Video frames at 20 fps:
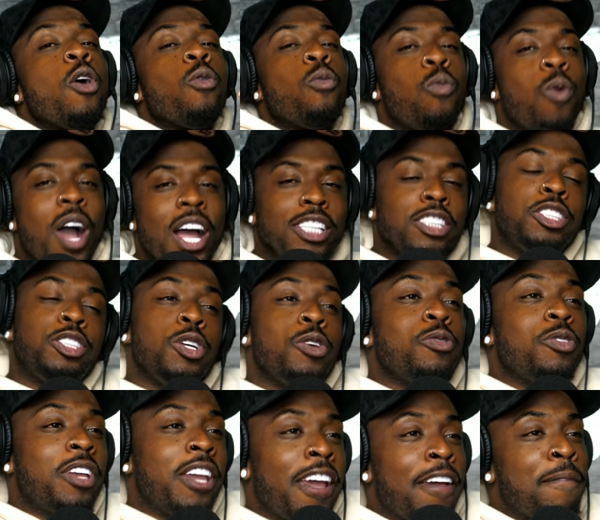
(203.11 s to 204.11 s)
Once
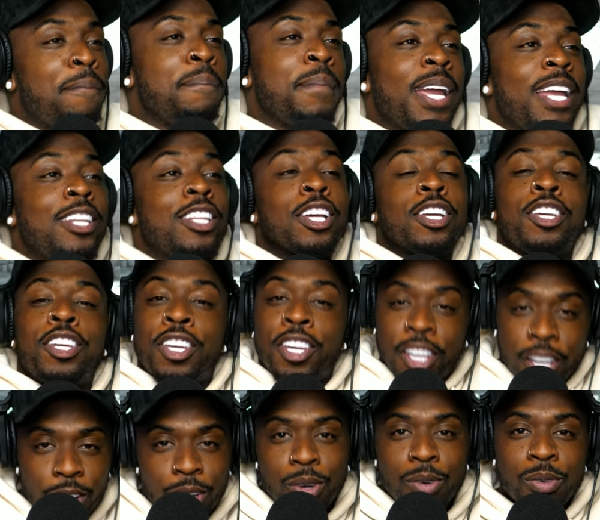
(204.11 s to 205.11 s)
you give me the
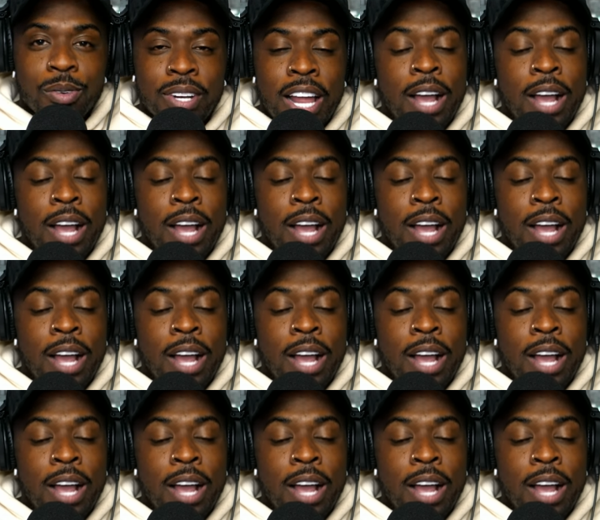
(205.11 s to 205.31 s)
cue,